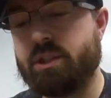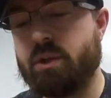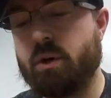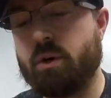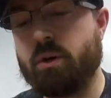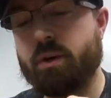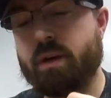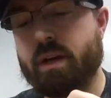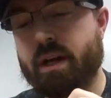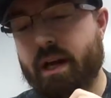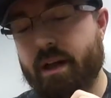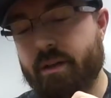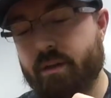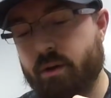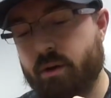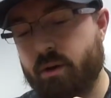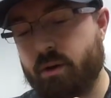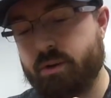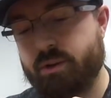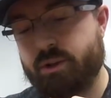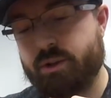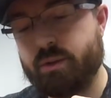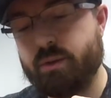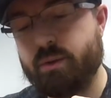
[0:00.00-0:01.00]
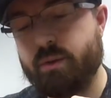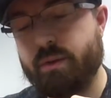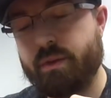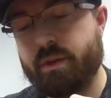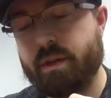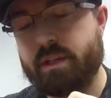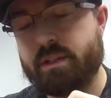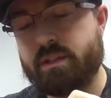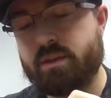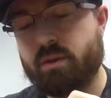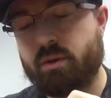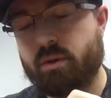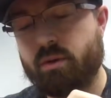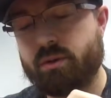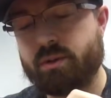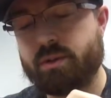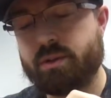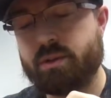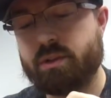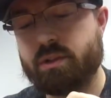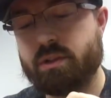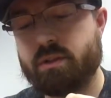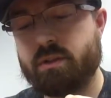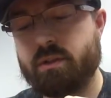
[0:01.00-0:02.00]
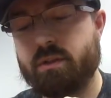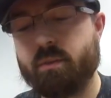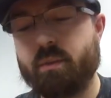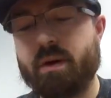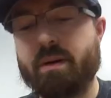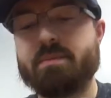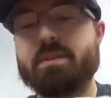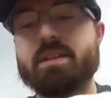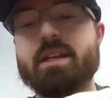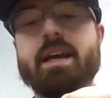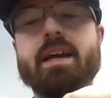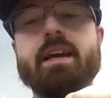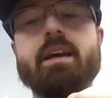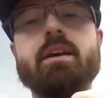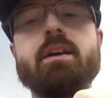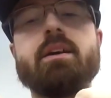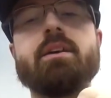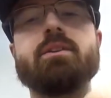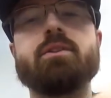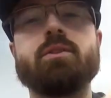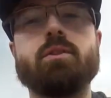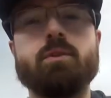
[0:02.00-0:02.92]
So you can either go to the Tulster website,